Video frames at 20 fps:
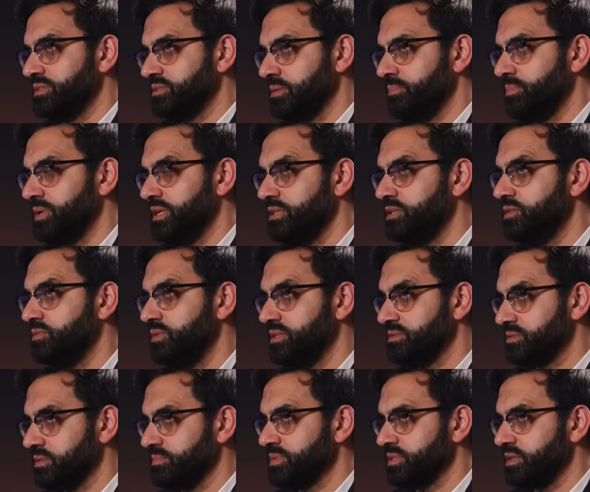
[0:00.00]

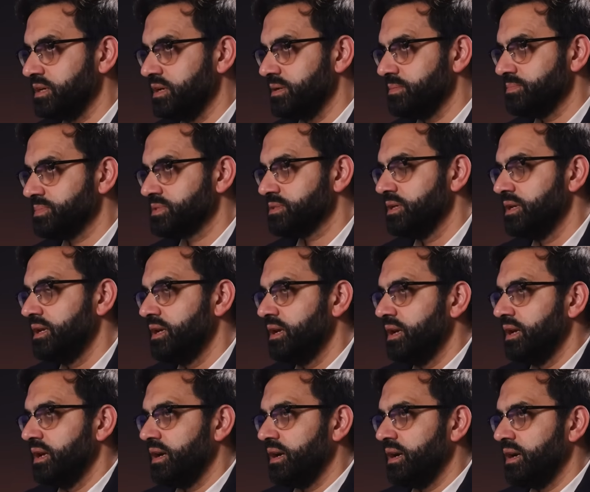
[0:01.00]
disciplinary sometimes
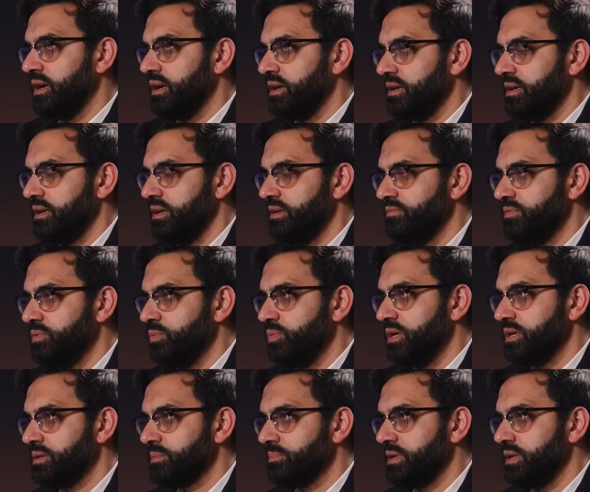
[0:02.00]
in the
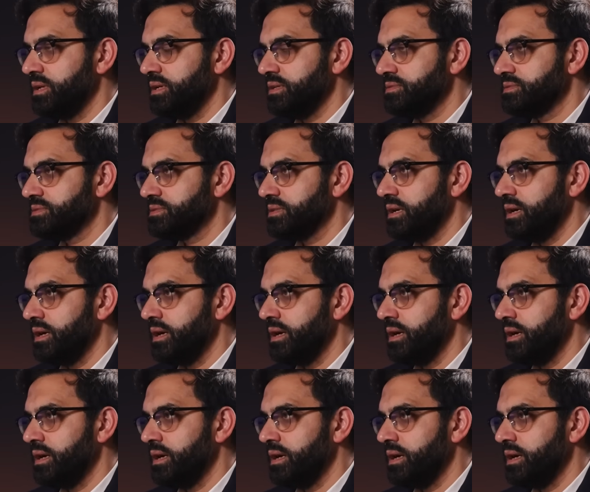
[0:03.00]
workplace.